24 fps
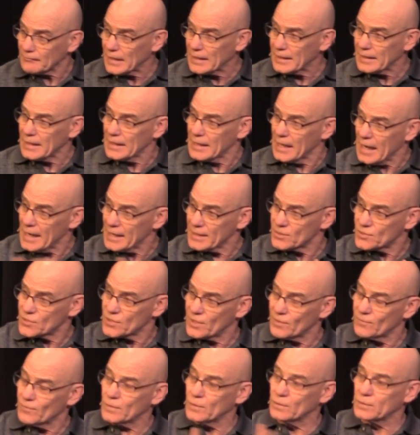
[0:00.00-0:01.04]
And I hiked
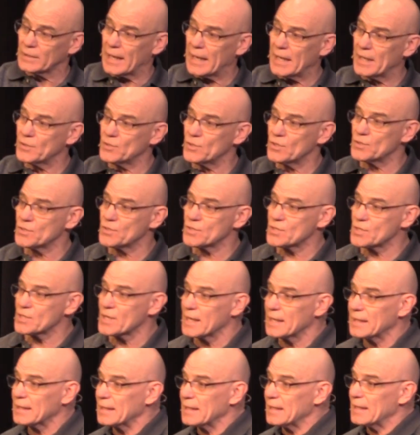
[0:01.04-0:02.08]
several canyons,
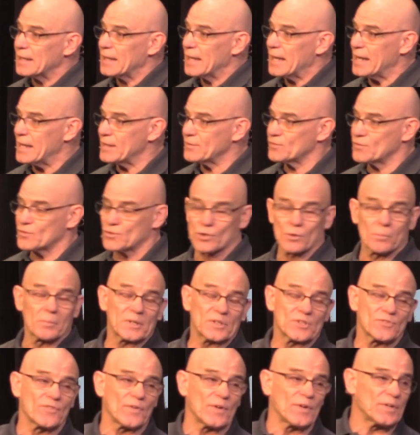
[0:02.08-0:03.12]
had so
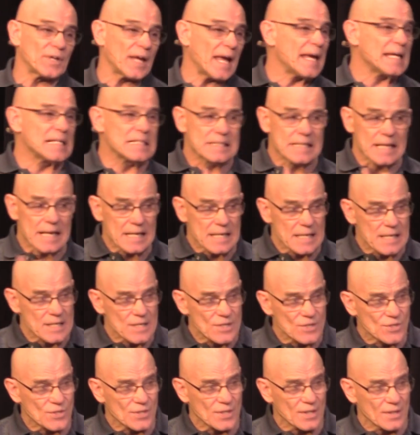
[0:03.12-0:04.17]
much fun, eight
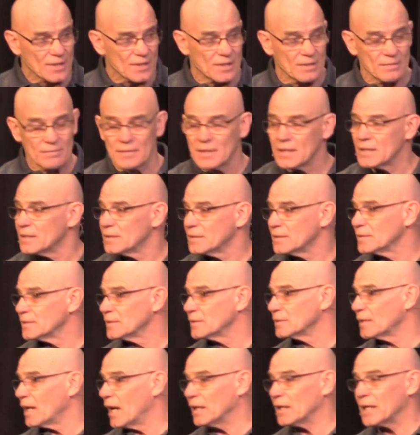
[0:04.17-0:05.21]
days
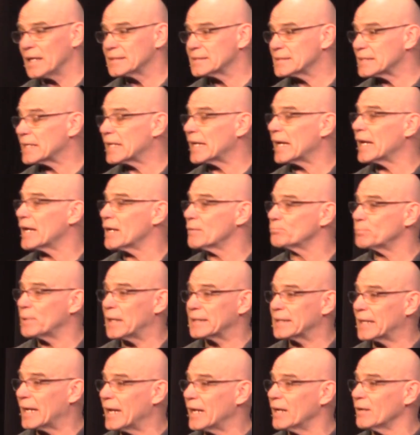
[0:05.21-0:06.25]
I like to camp.
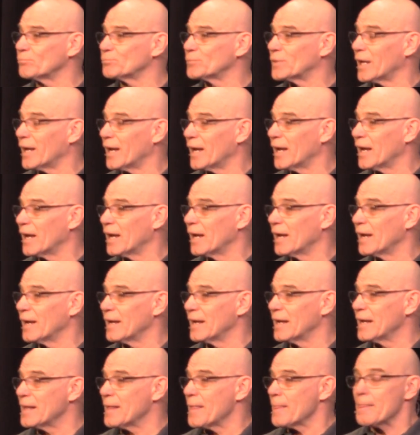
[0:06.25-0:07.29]
I camped.
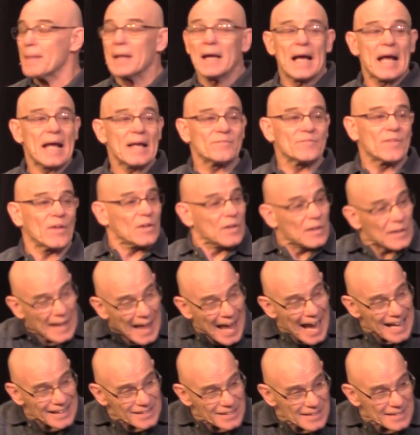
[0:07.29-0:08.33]
And the
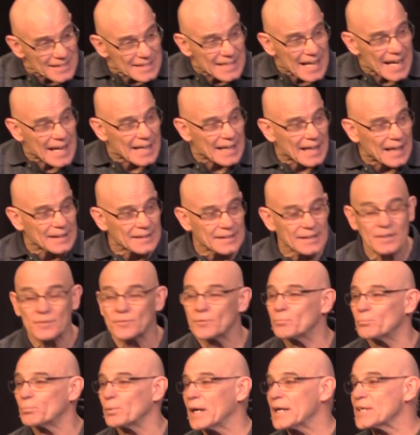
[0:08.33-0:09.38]
last day I
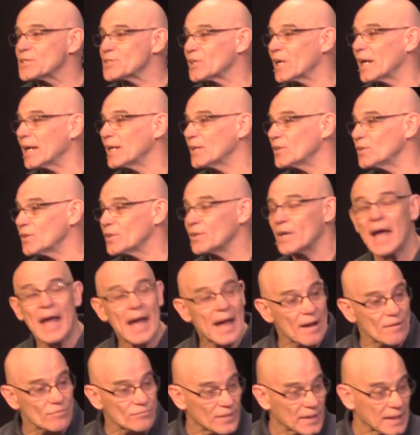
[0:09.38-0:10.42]
did Bryce Canyon
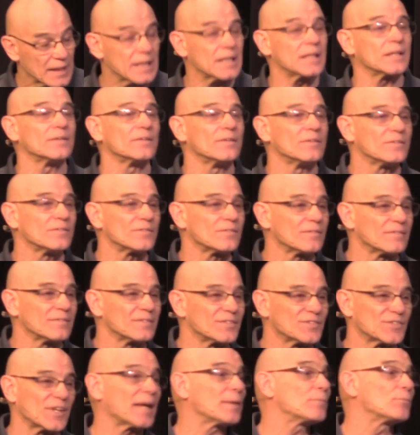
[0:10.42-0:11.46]
half again.
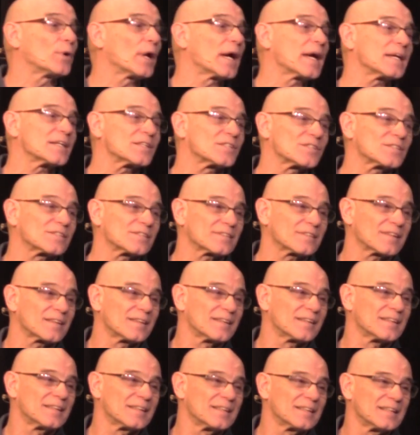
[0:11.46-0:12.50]
Same race.
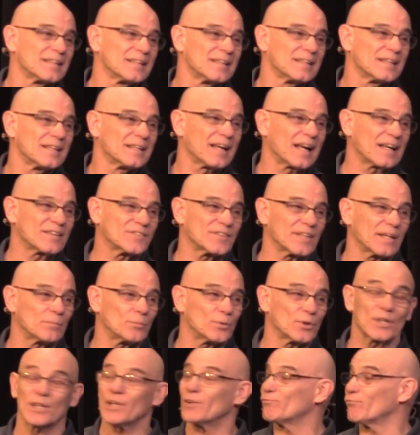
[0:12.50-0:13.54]
I said,
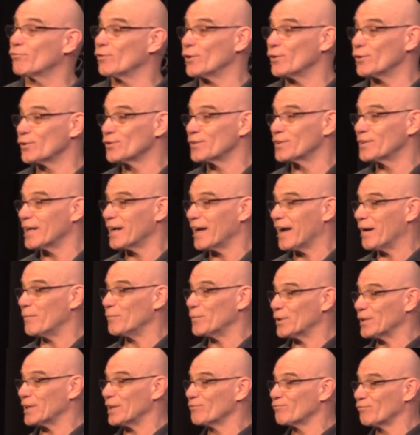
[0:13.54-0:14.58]
I'm going to get first.
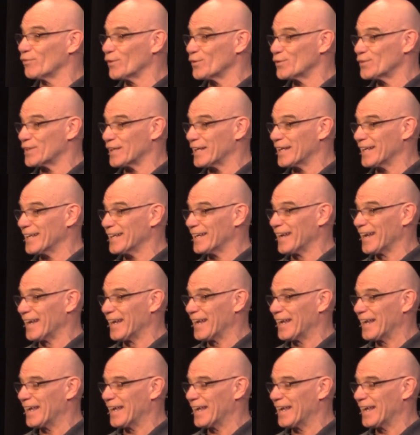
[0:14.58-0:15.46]
I'm going to get first again.